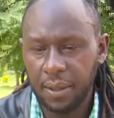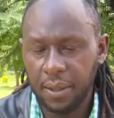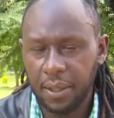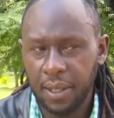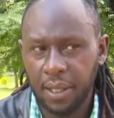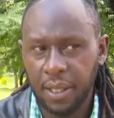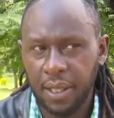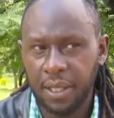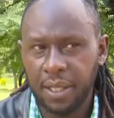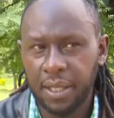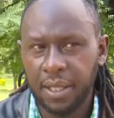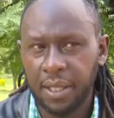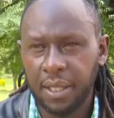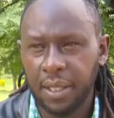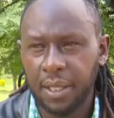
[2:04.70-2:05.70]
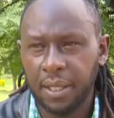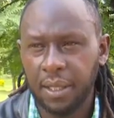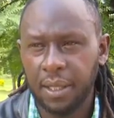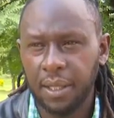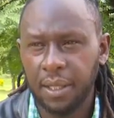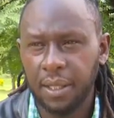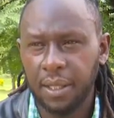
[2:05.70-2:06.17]
I think,
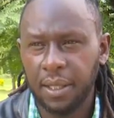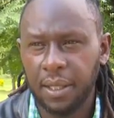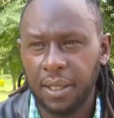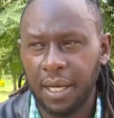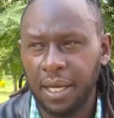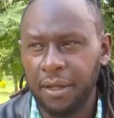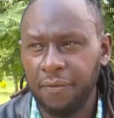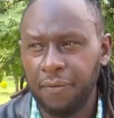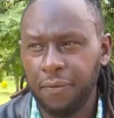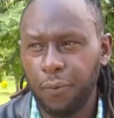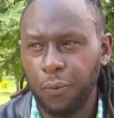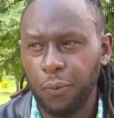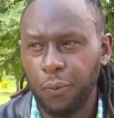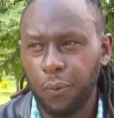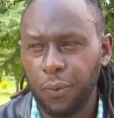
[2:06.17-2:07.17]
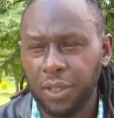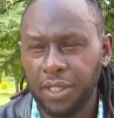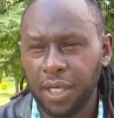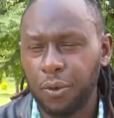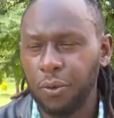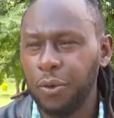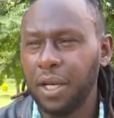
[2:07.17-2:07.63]
life
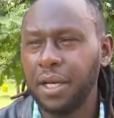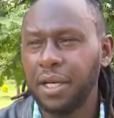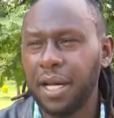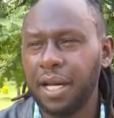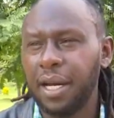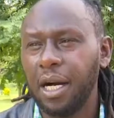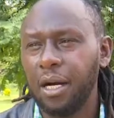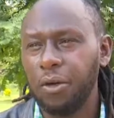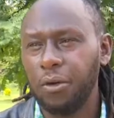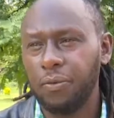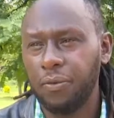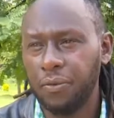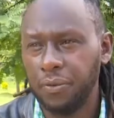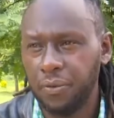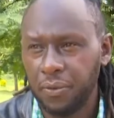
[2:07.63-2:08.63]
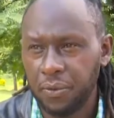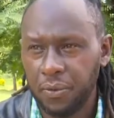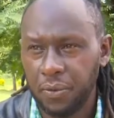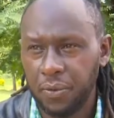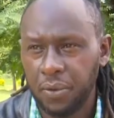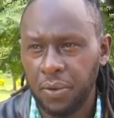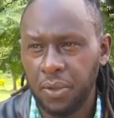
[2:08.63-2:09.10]
which I couldn't get out of.
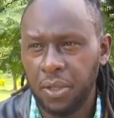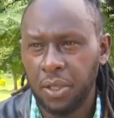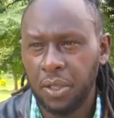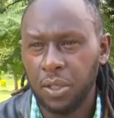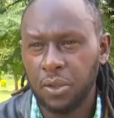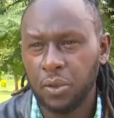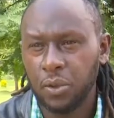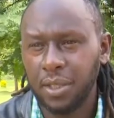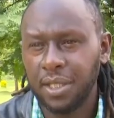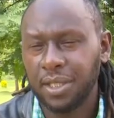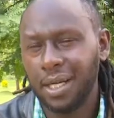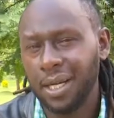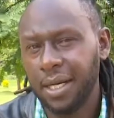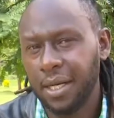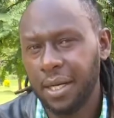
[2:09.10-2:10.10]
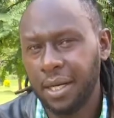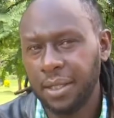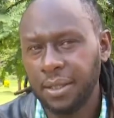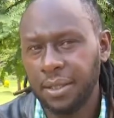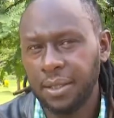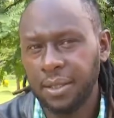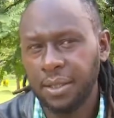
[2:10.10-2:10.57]
So it started
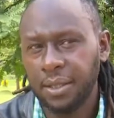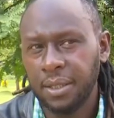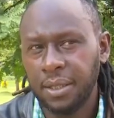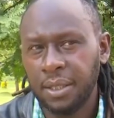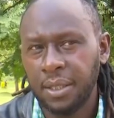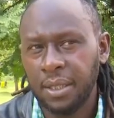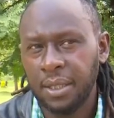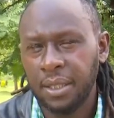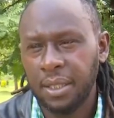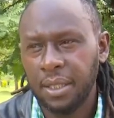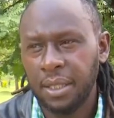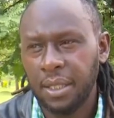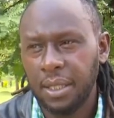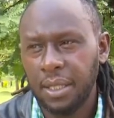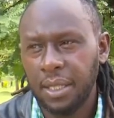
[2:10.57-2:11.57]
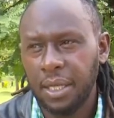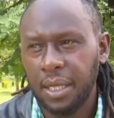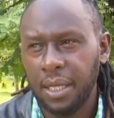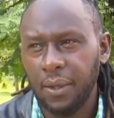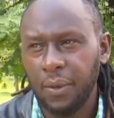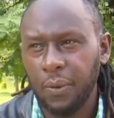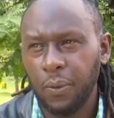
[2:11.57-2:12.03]
as
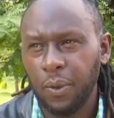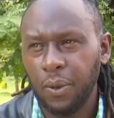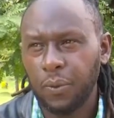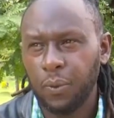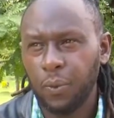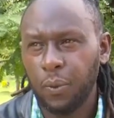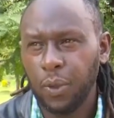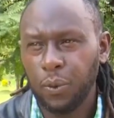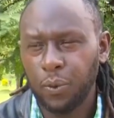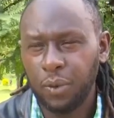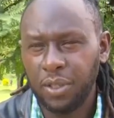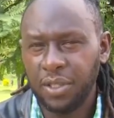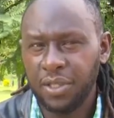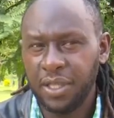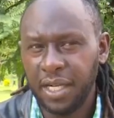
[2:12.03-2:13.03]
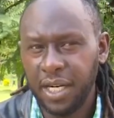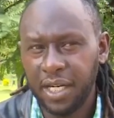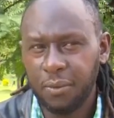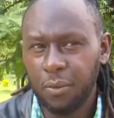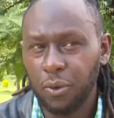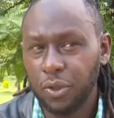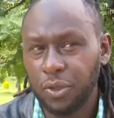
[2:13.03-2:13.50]
what would trigger
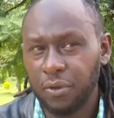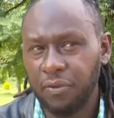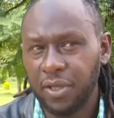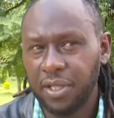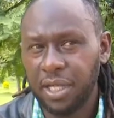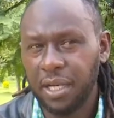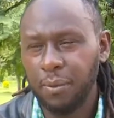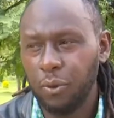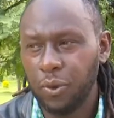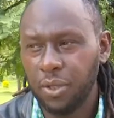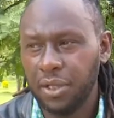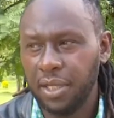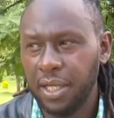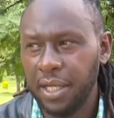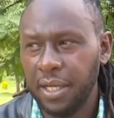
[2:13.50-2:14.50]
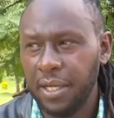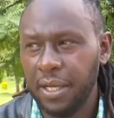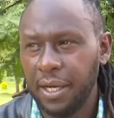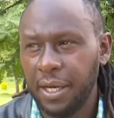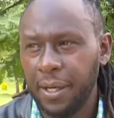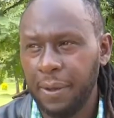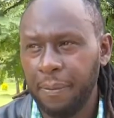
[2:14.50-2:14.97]
it most of the time was say
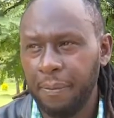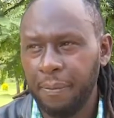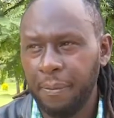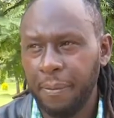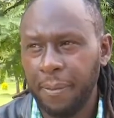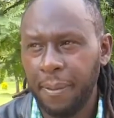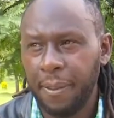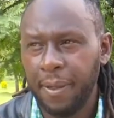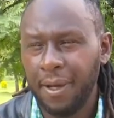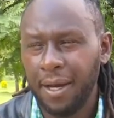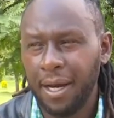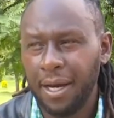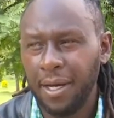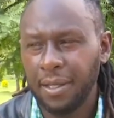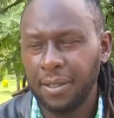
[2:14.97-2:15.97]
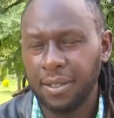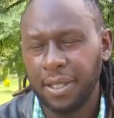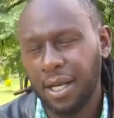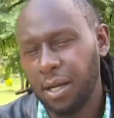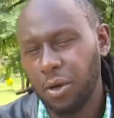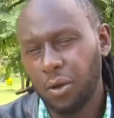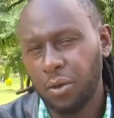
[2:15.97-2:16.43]

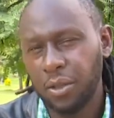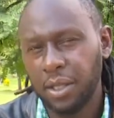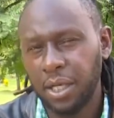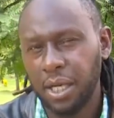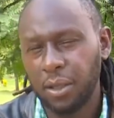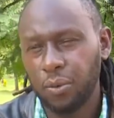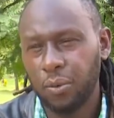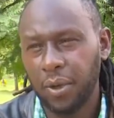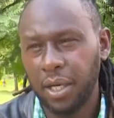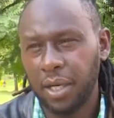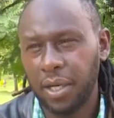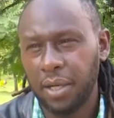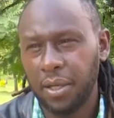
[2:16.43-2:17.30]
a long day at work,